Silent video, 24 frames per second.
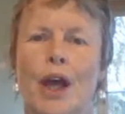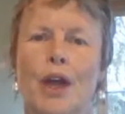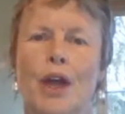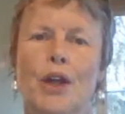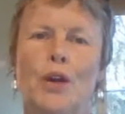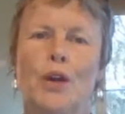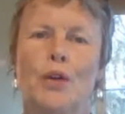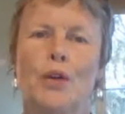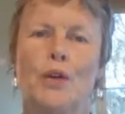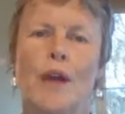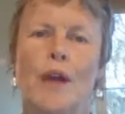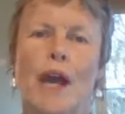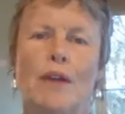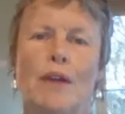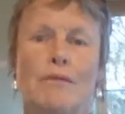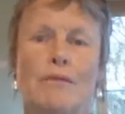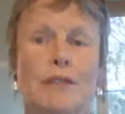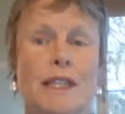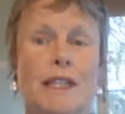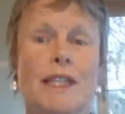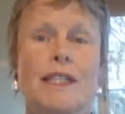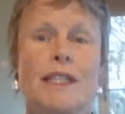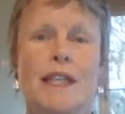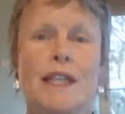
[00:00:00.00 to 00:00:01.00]
you'll get
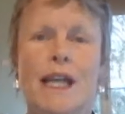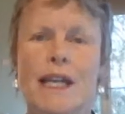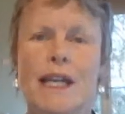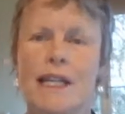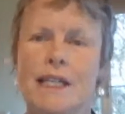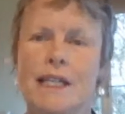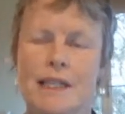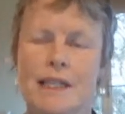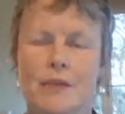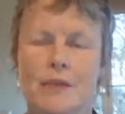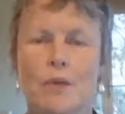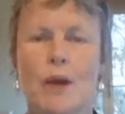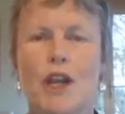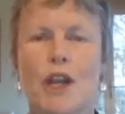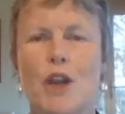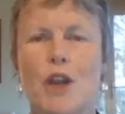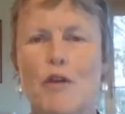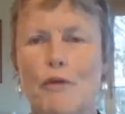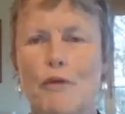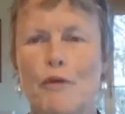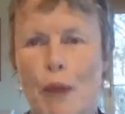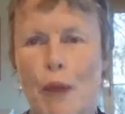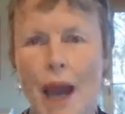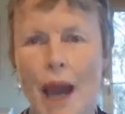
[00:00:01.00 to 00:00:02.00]
receipts when
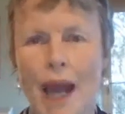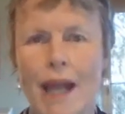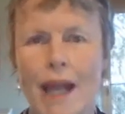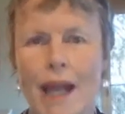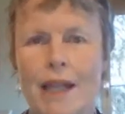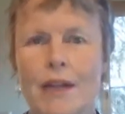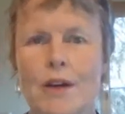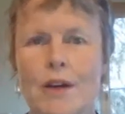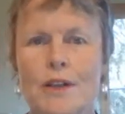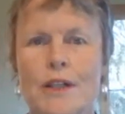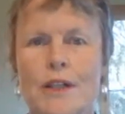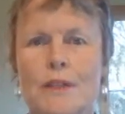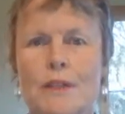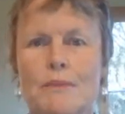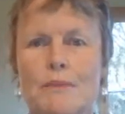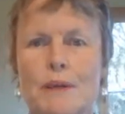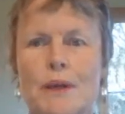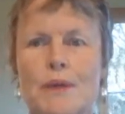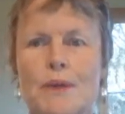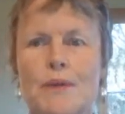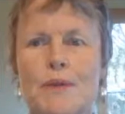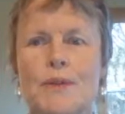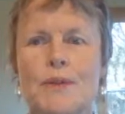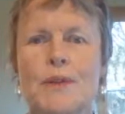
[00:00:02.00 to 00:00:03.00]
you've paid those
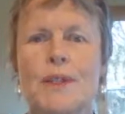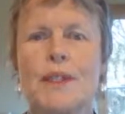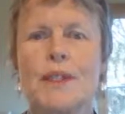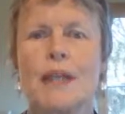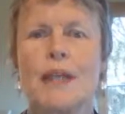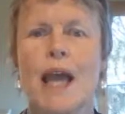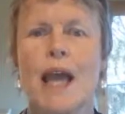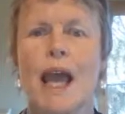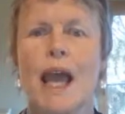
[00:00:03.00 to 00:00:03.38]
bills,